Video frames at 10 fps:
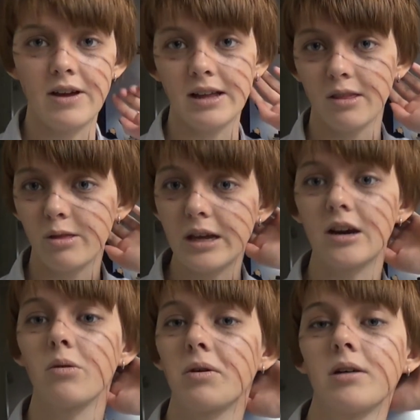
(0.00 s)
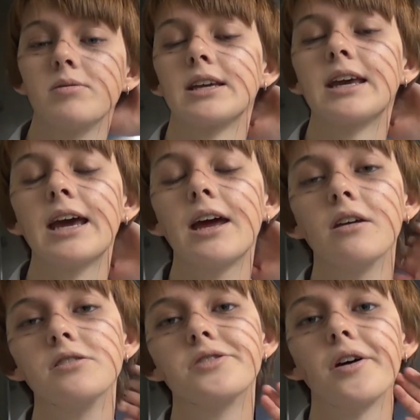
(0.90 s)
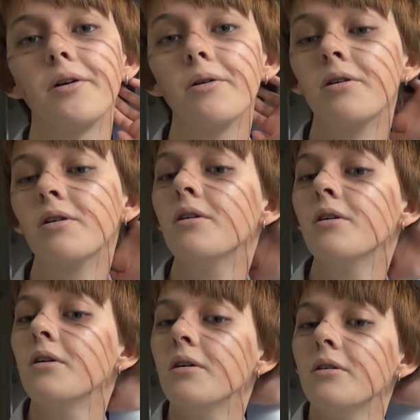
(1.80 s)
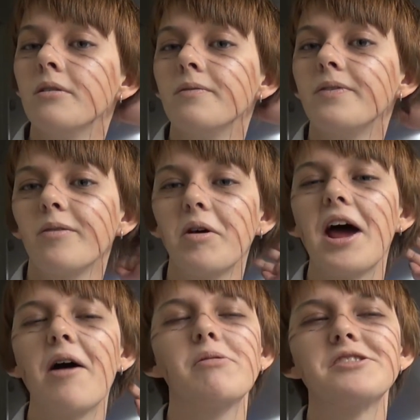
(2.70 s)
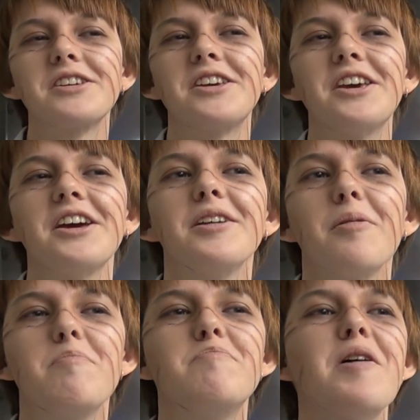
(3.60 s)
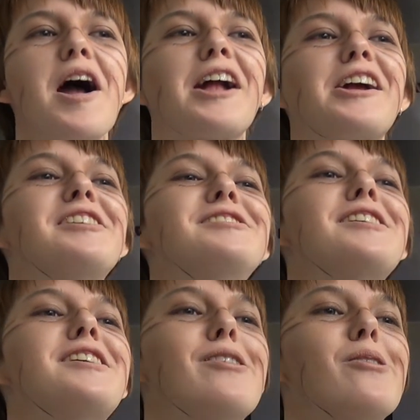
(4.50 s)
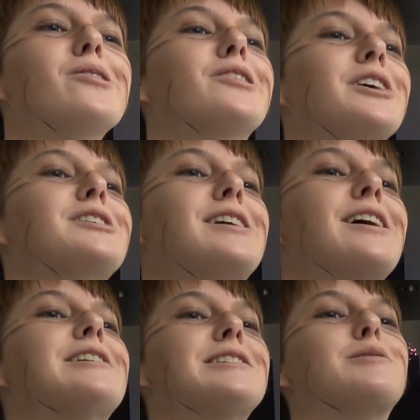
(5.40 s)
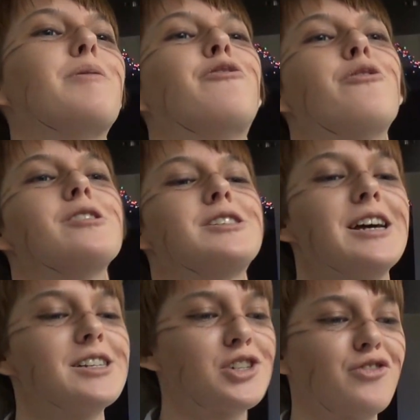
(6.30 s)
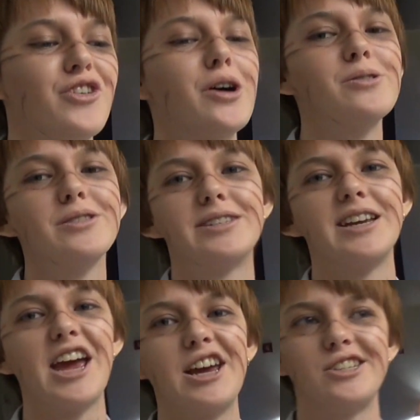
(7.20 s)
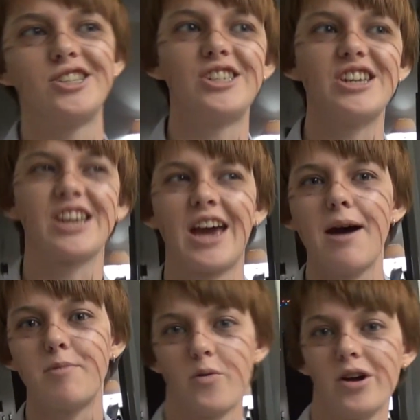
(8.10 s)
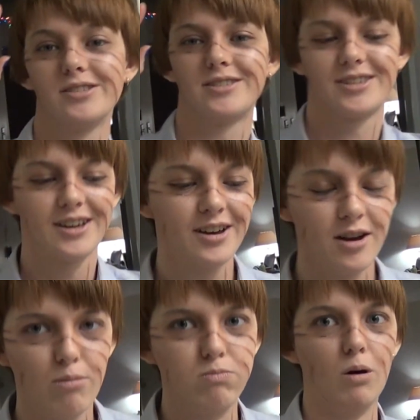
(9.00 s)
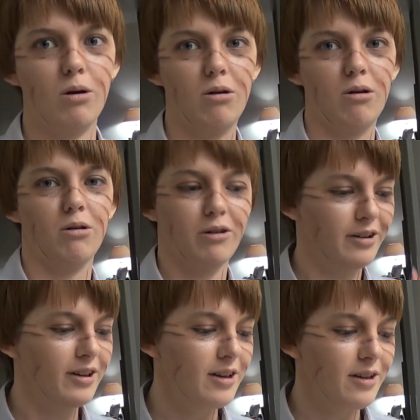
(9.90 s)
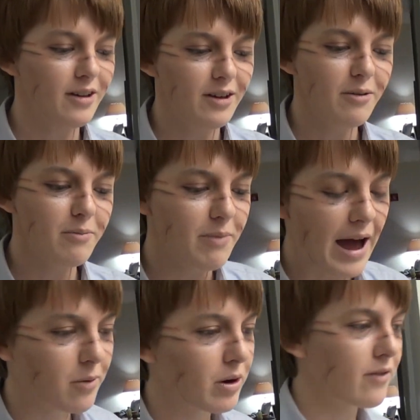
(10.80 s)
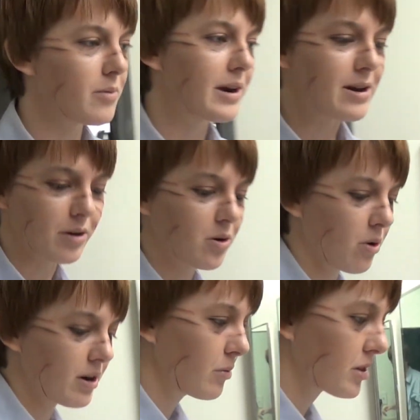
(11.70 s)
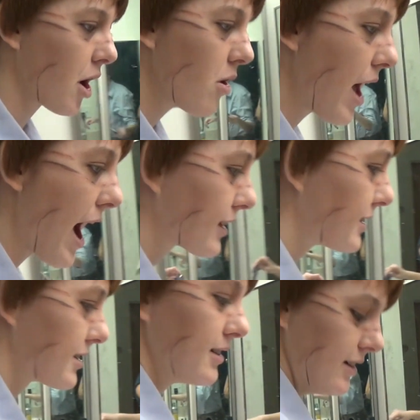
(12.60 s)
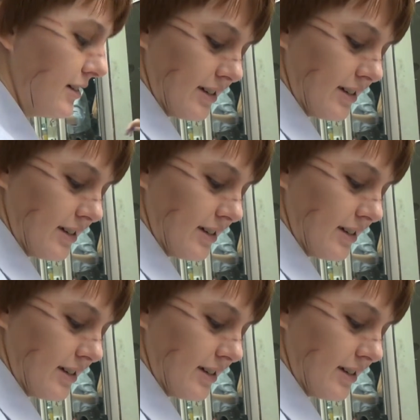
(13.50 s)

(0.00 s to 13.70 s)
it in theater when I was a kid, so... When I was a kid. Back in ye olden years, before touch phones and HD cameras. Back when everybody recorded with Kodaks.